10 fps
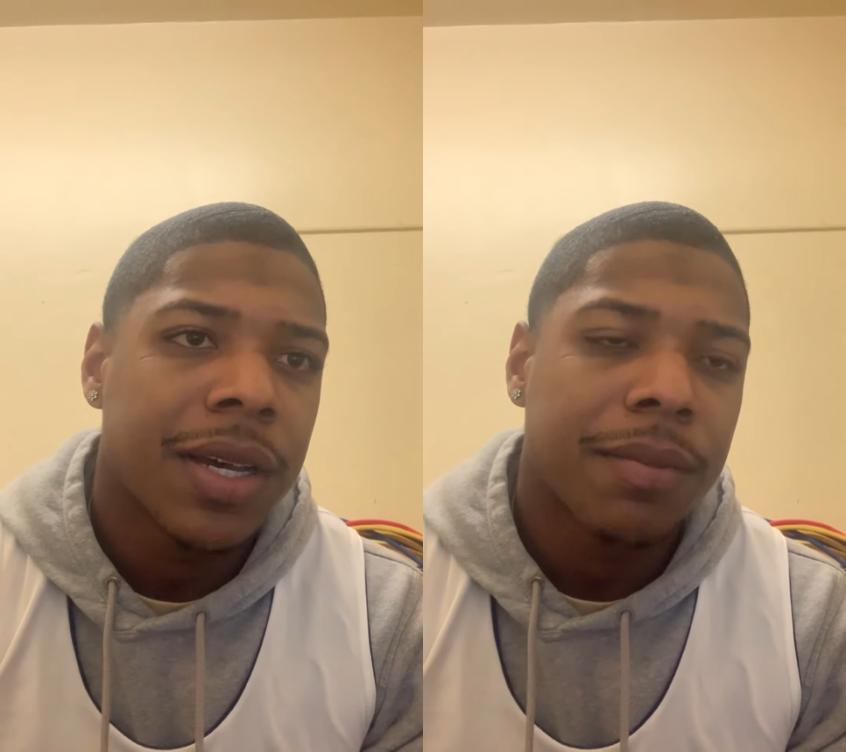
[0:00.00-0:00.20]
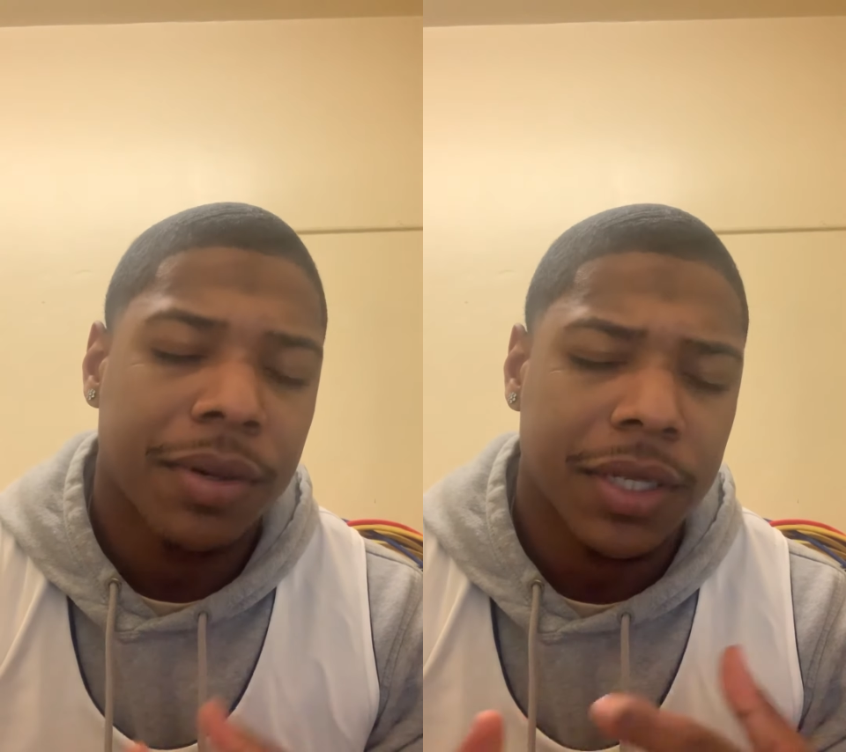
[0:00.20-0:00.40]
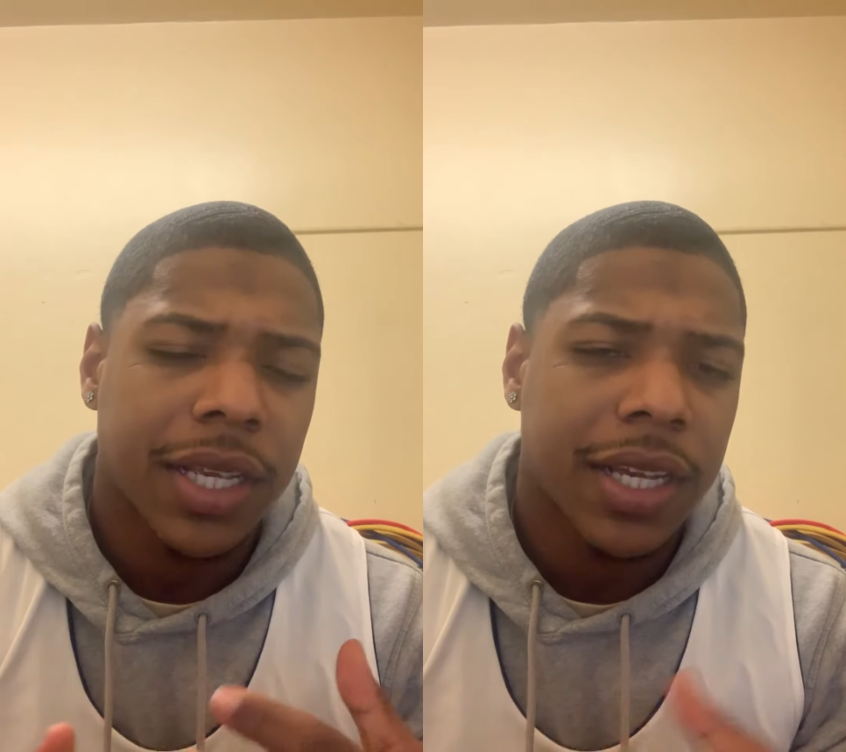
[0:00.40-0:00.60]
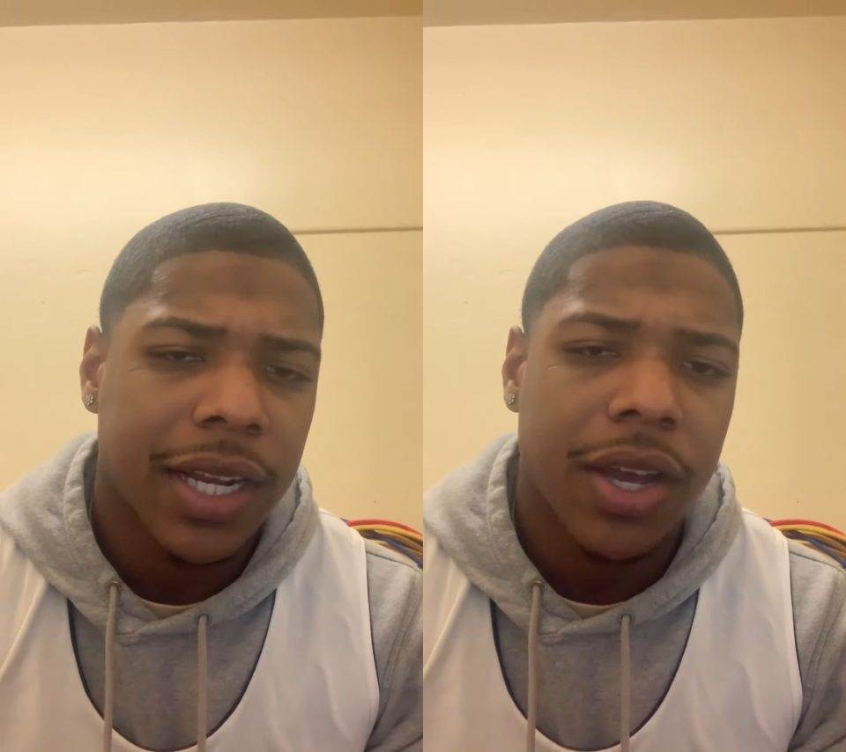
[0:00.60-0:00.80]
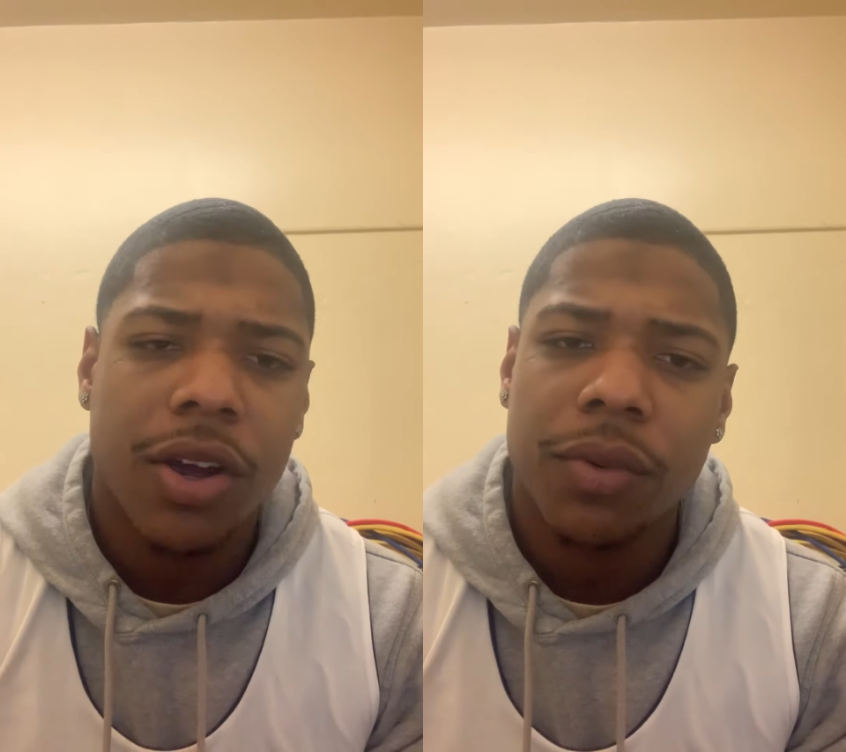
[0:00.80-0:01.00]
But yeah,
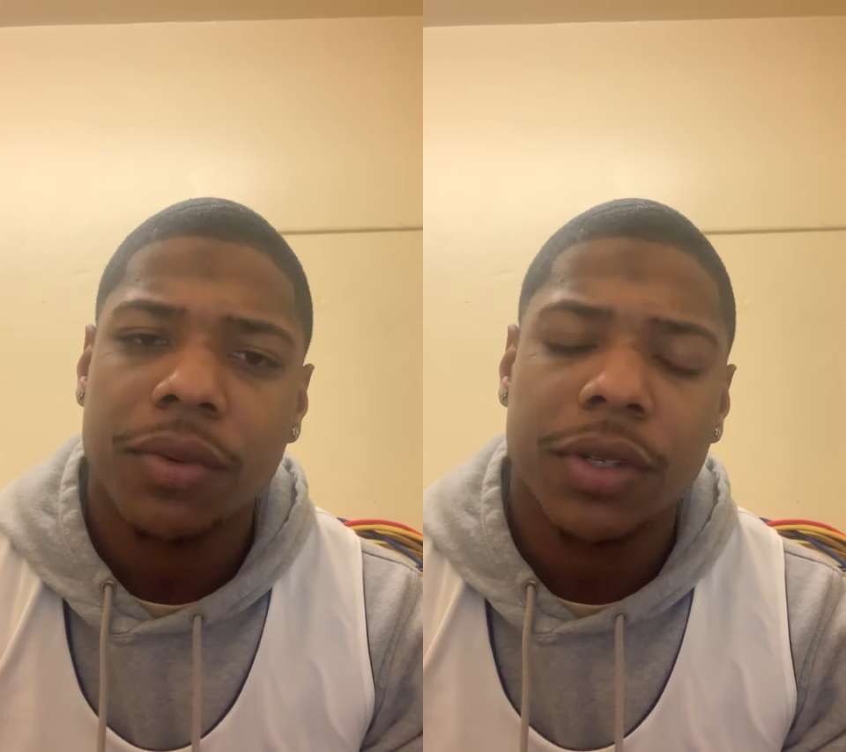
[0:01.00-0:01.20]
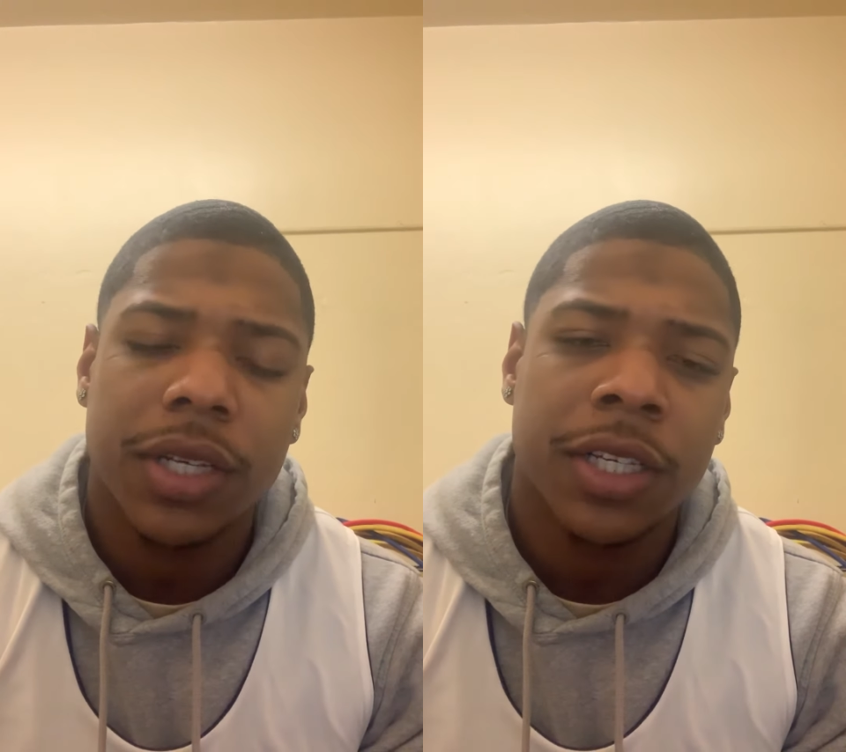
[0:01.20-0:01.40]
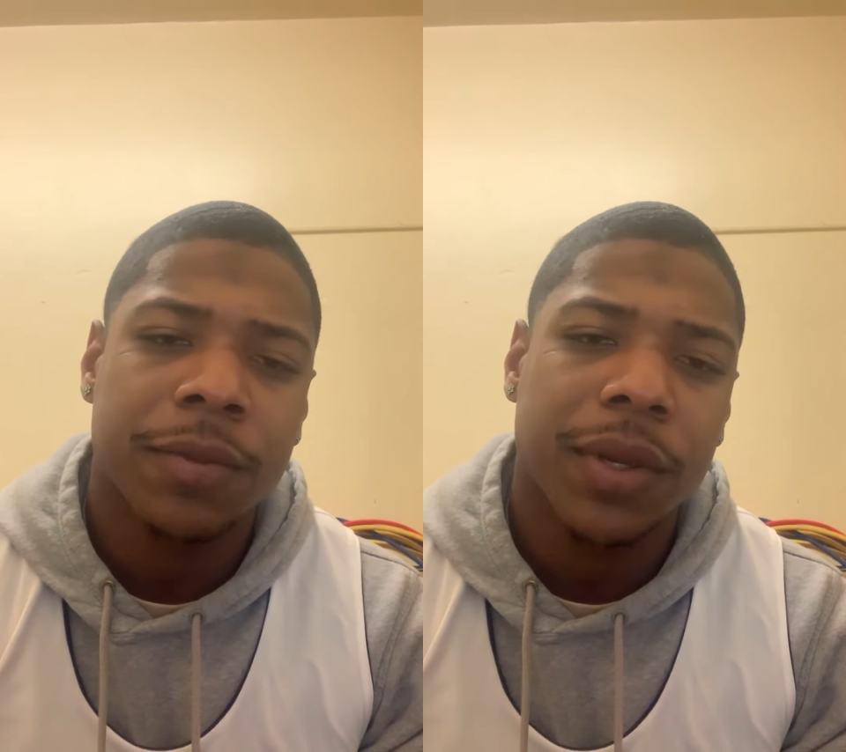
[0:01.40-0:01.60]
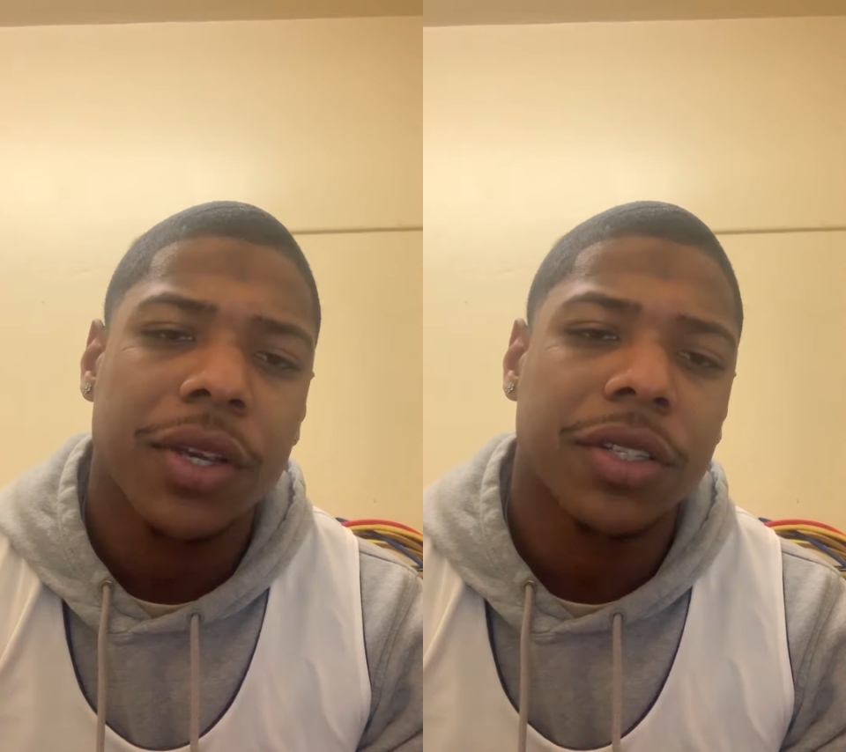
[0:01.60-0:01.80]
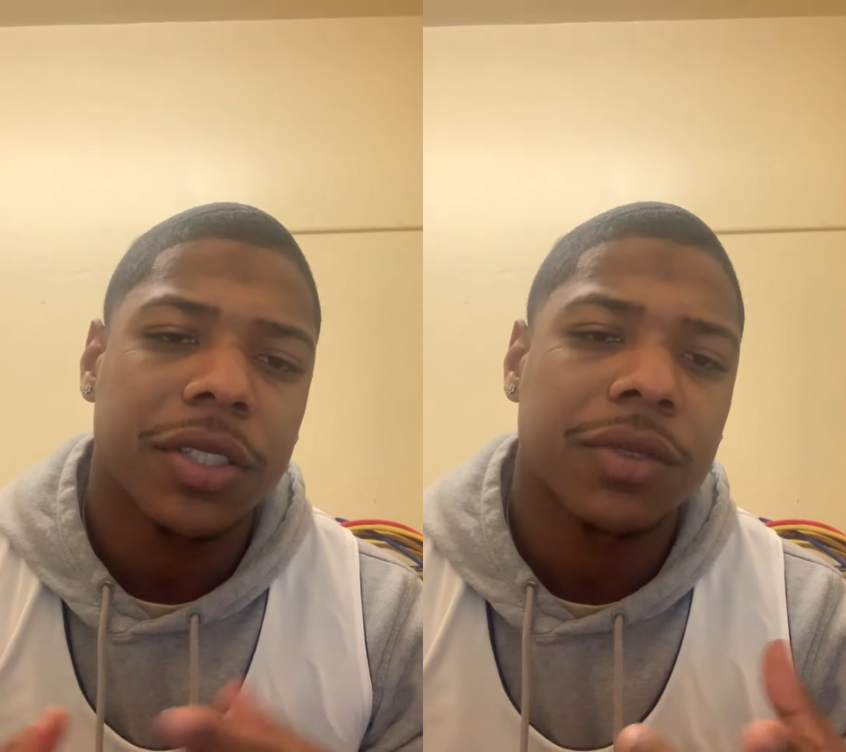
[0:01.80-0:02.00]
they are
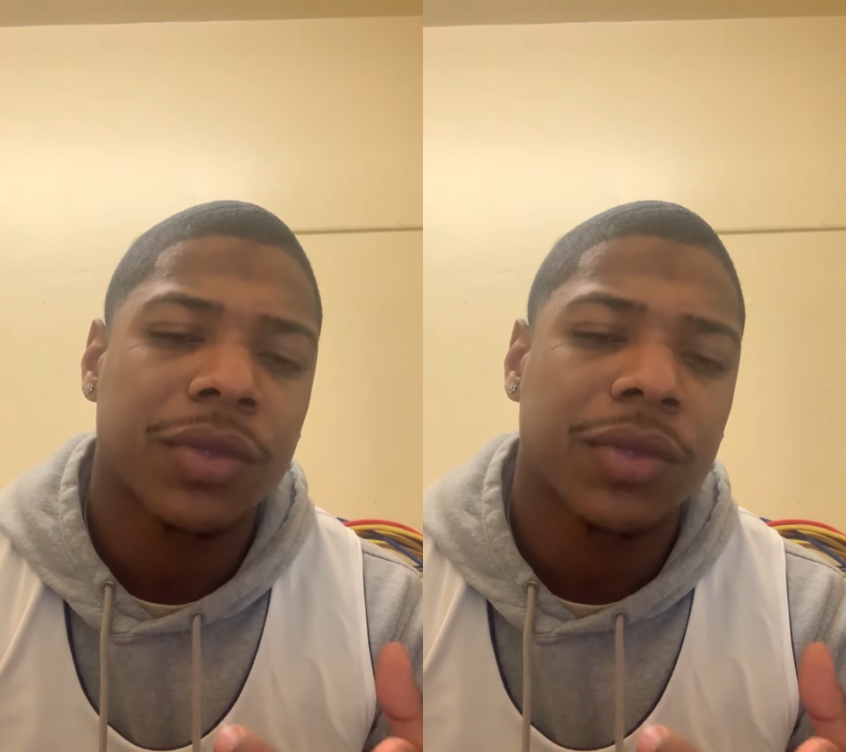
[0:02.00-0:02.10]
experienced